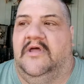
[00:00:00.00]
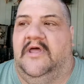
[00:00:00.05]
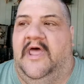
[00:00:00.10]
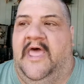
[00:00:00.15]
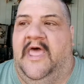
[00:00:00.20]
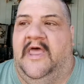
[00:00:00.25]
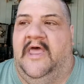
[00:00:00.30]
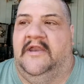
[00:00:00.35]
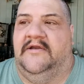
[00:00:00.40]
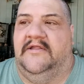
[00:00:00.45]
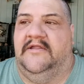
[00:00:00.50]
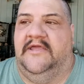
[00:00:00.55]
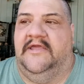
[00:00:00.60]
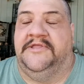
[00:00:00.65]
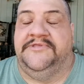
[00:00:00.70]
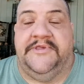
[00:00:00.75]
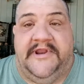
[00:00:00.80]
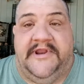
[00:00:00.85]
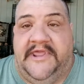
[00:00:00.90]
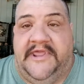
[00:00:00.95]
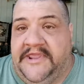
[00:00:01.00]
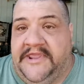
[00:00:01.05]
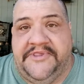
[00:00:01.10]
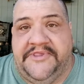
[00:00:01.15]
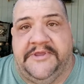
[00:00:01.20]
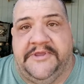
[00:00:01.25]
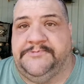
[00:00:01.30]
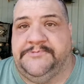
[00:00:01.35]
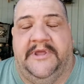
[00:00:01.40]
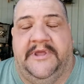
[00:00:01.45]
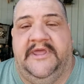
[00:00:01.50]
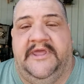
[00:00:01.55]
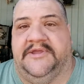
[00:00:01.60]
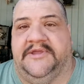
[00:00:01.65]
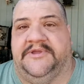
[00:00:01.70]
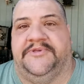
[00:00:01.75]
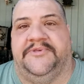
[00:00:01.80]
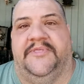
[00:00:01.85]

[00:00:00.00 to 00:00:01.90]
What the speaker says: And it's an easy fix.